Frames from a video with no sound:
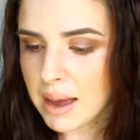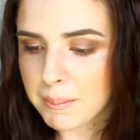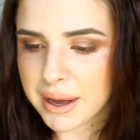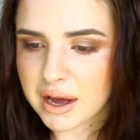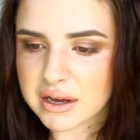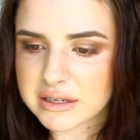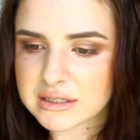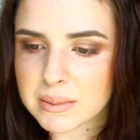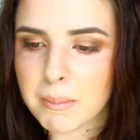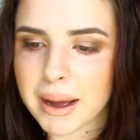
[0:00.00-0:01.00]

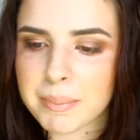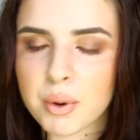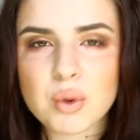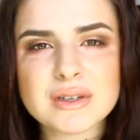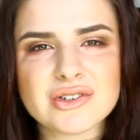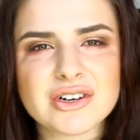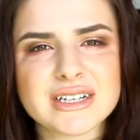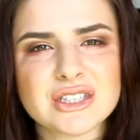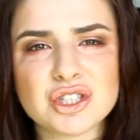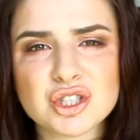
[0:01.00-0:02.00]
because my pores are
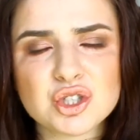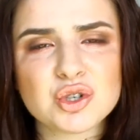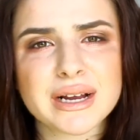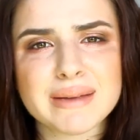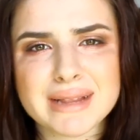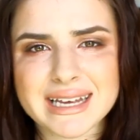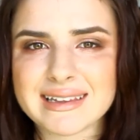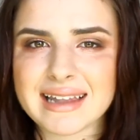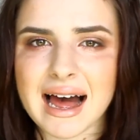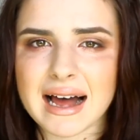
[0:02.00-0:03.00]
extremely
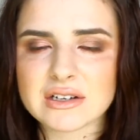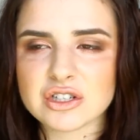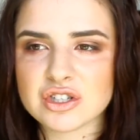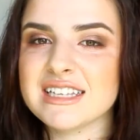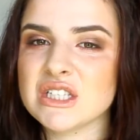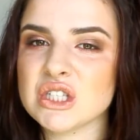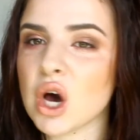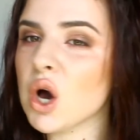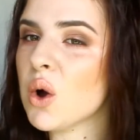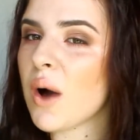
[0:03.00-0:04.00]
large. So
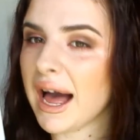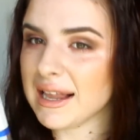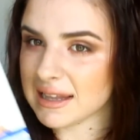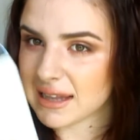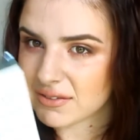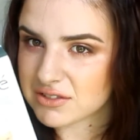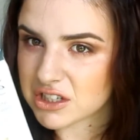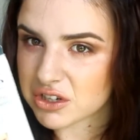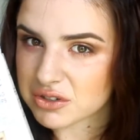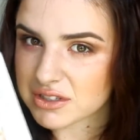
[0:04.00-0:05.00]
I love
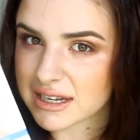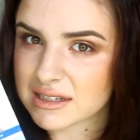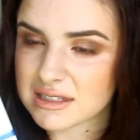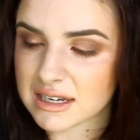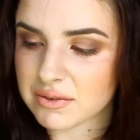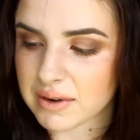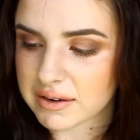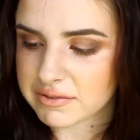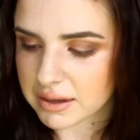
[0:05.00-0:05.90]
to use these to get rid of